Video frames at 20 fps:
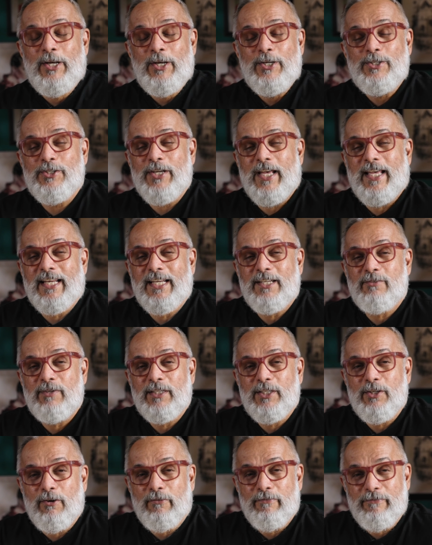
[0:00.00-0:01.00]
share it
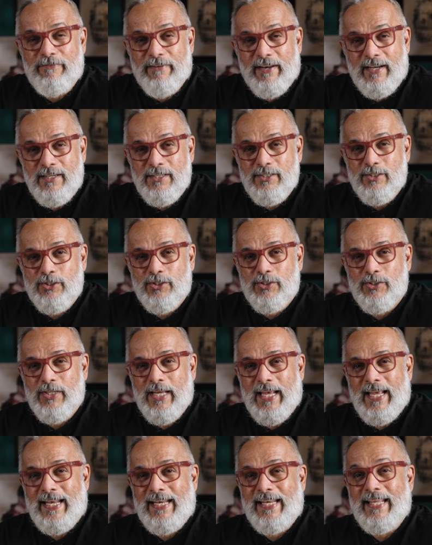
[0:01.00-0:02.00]
with your friends,
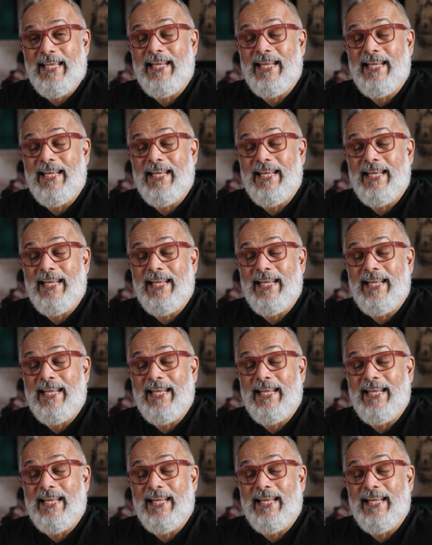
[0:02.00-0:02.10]
and